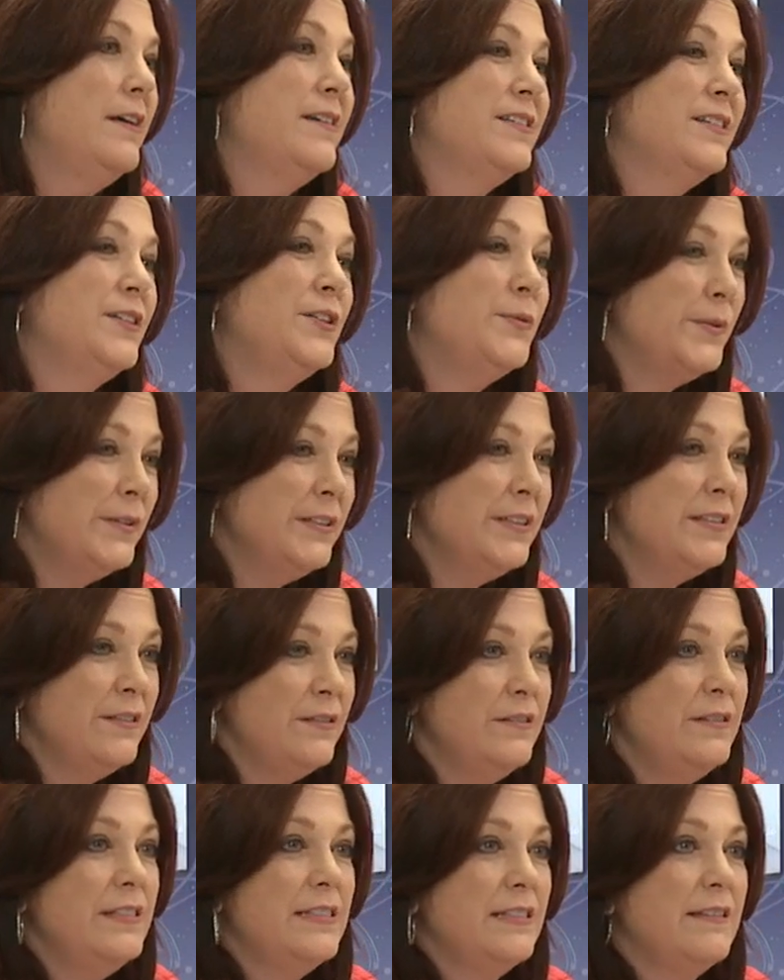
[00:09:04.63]
So you really
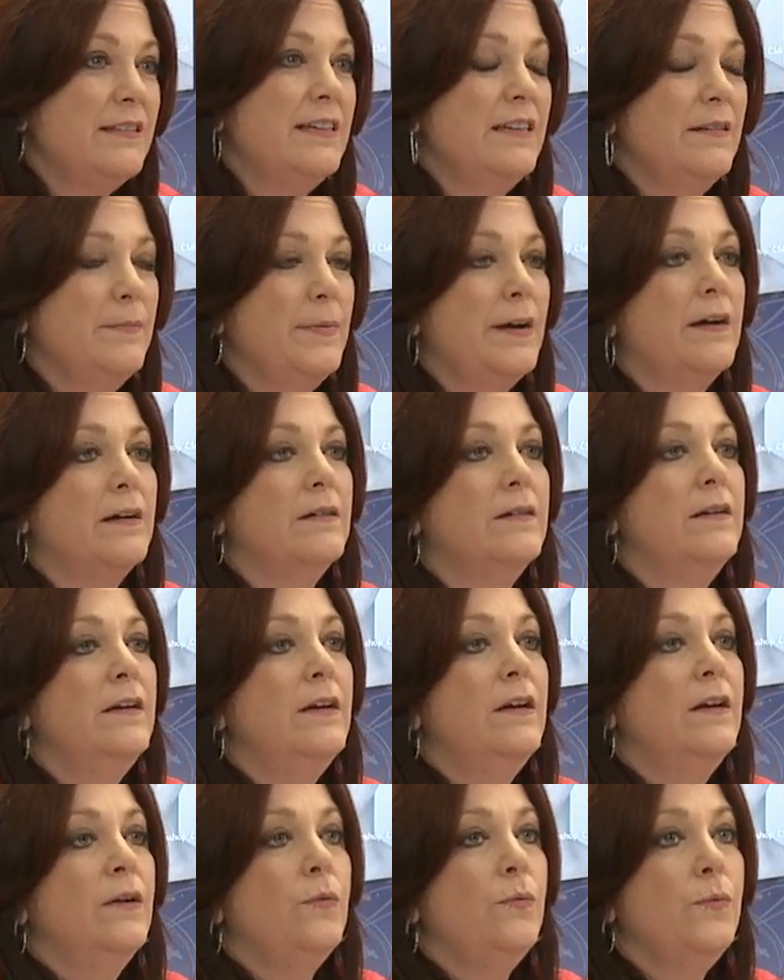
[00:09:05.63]
do need to think about
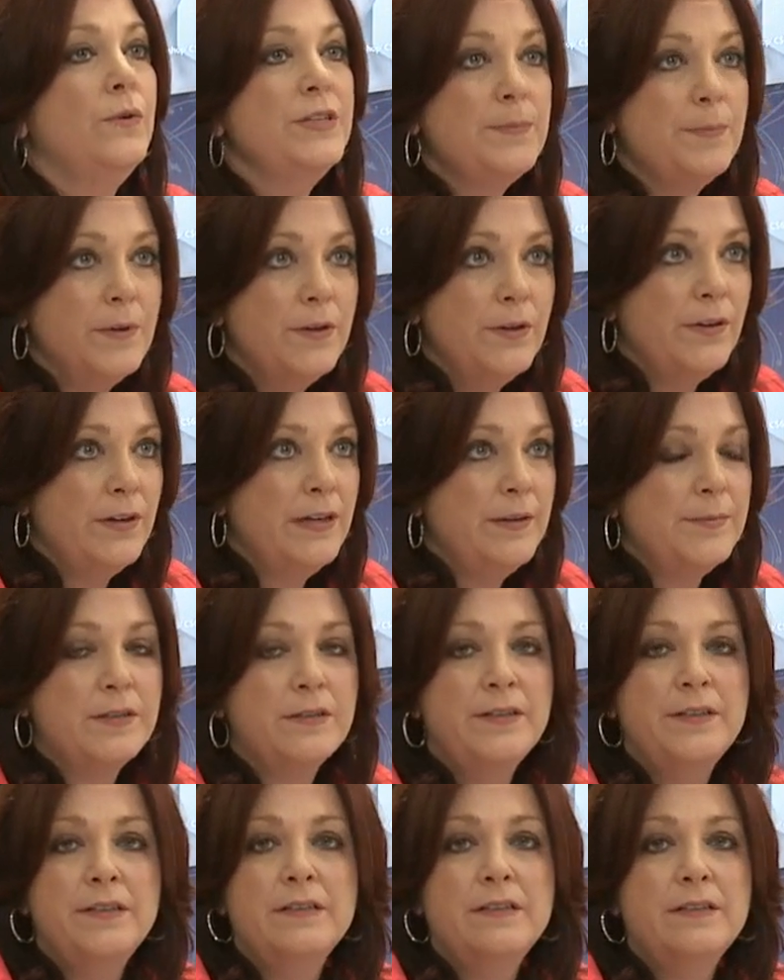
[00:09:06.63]
which programs
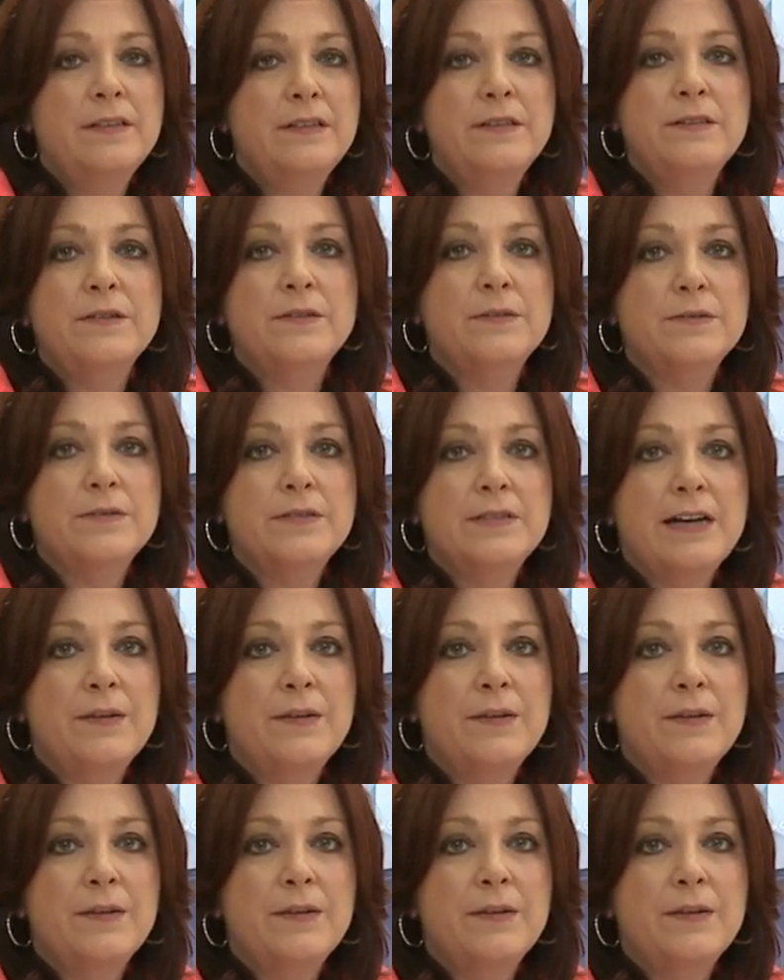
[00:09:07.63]
are you going to use?